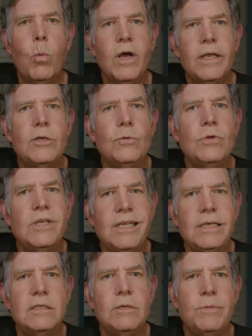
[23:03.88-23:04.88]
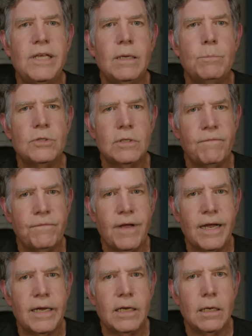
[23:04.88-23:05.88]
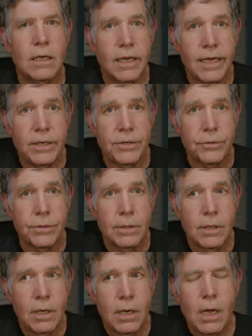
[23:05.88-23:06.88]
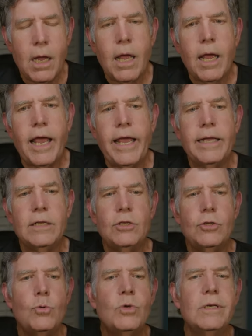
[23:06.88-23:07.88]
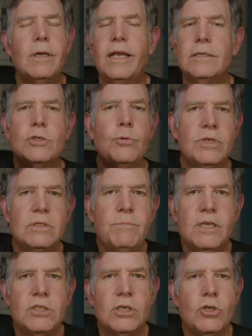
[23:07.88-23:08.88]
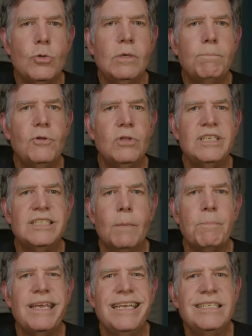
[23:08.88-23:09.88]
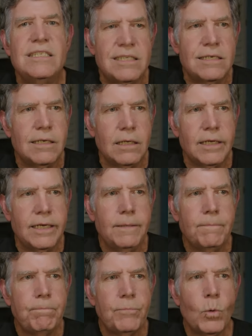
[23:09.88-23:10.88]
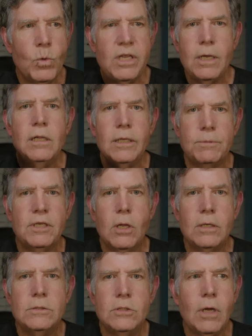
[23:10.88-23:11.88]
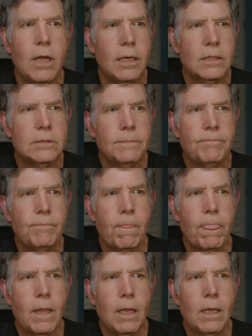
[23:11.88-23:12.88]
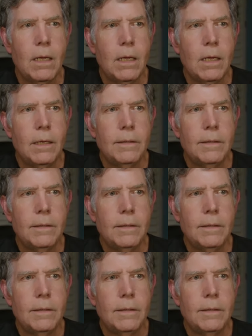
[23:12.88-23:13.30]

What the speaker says: what you need to be able to find later. And you can, as Chris mentioned, you can pull these up instantly. Because when you walk away, when you walk